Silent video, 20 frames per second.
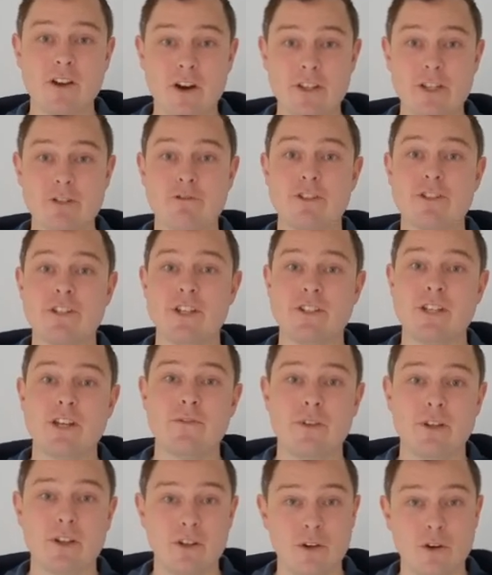either a
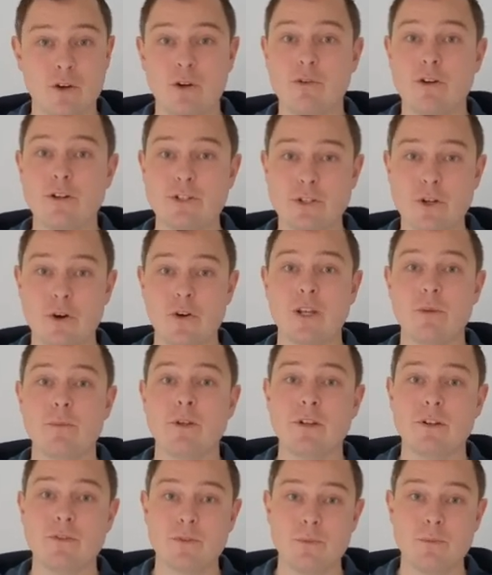certificate or a
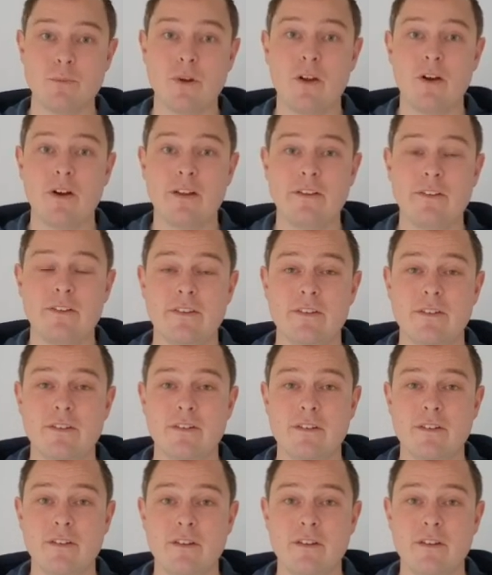document of compliance.